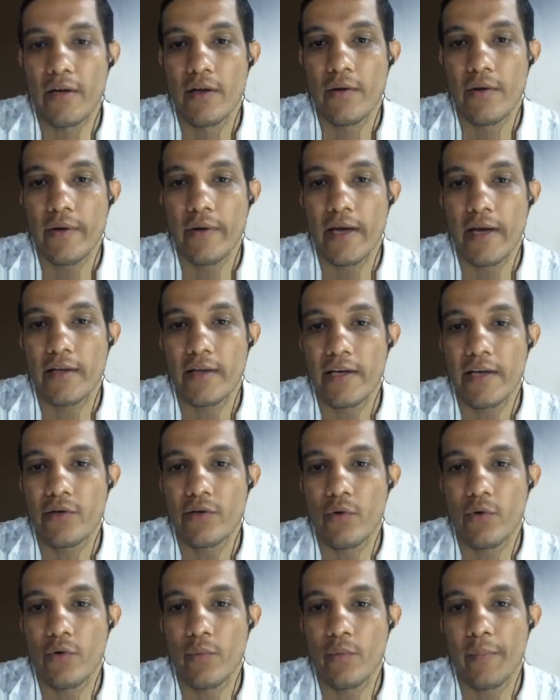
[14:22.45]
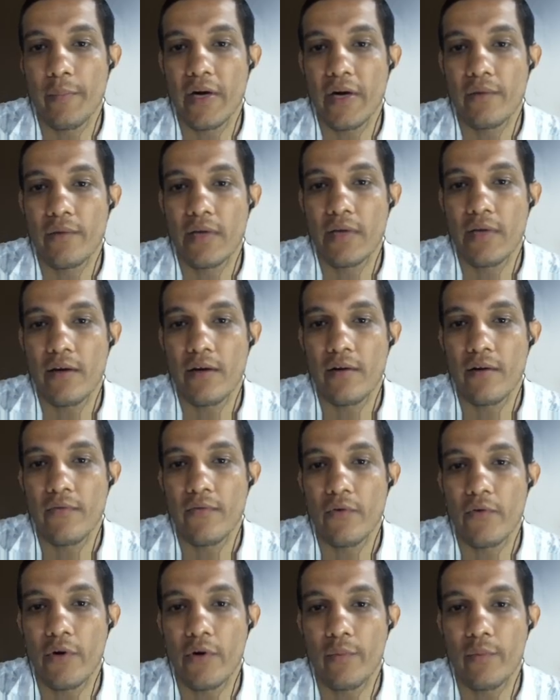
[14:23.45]
Okay, there is no movement of the
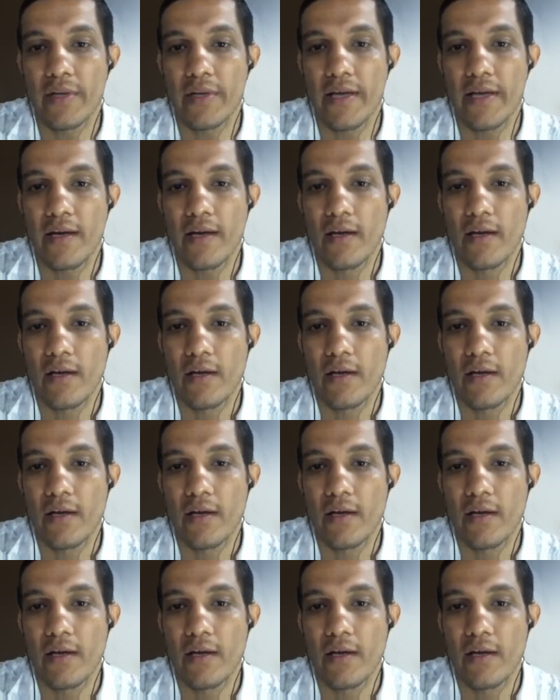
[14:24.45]
fluid will be there.